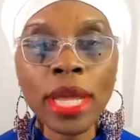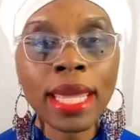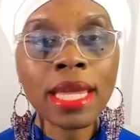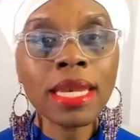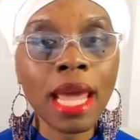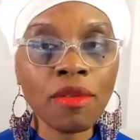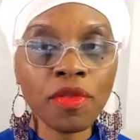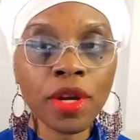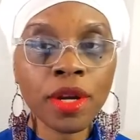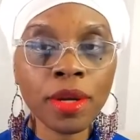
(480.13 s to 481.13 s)
can
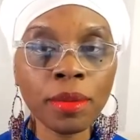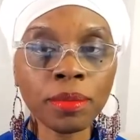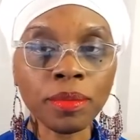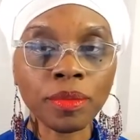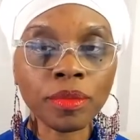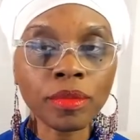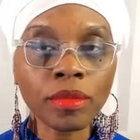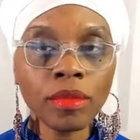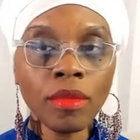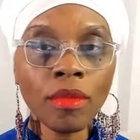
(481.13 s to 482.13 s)
never
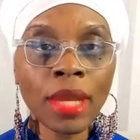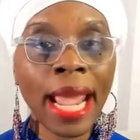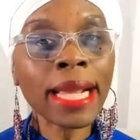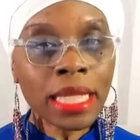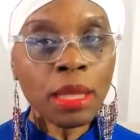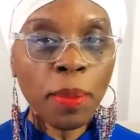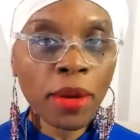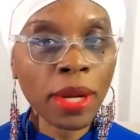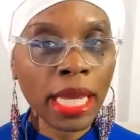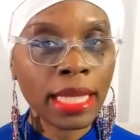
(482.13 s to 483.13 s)

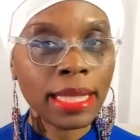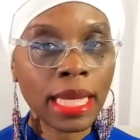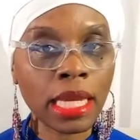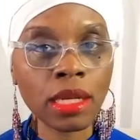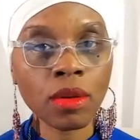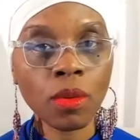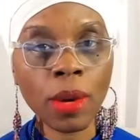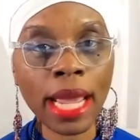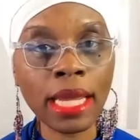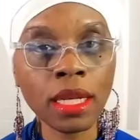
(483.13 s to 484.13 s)
experience it,
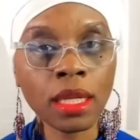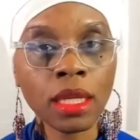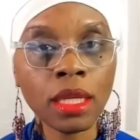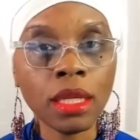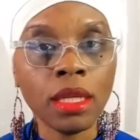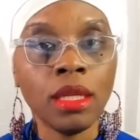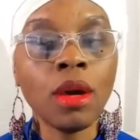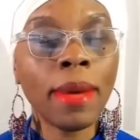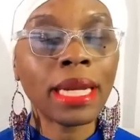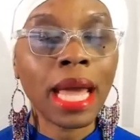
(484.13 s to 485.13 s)
right? No
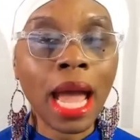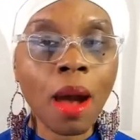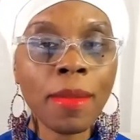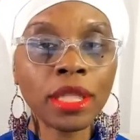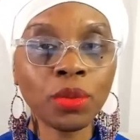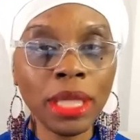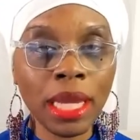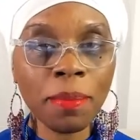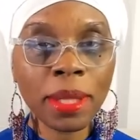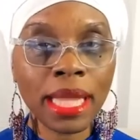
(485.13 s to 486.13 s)
matter how much we
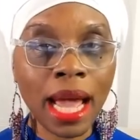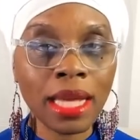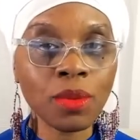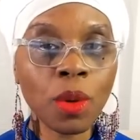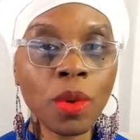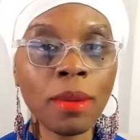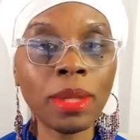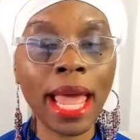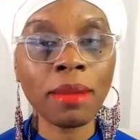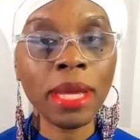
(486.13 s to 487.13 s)
empathize with what
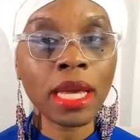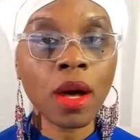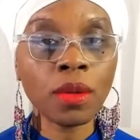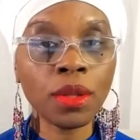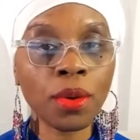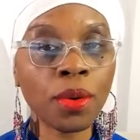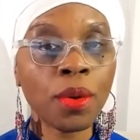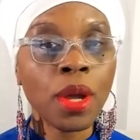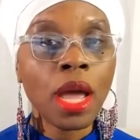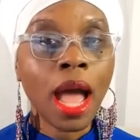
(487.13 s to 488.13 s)
Black men go through,
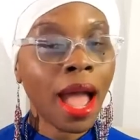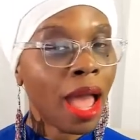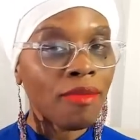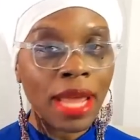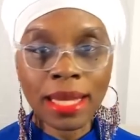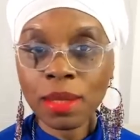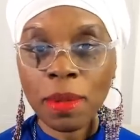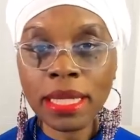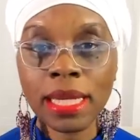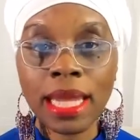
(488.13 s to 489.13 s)
I have not
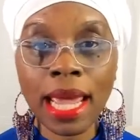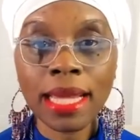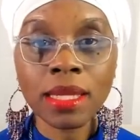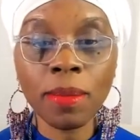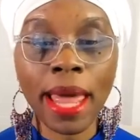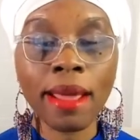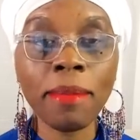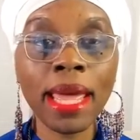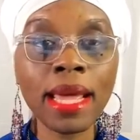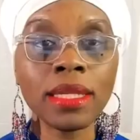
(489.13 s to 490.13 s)
spent a day as a Black
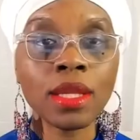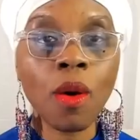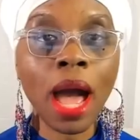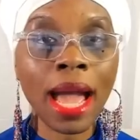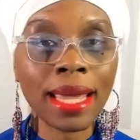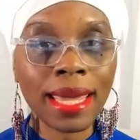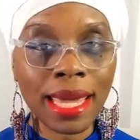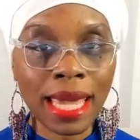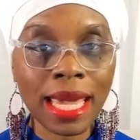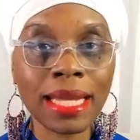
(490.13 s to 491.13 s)
man. So I
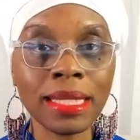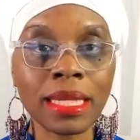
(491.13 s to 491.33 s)
can't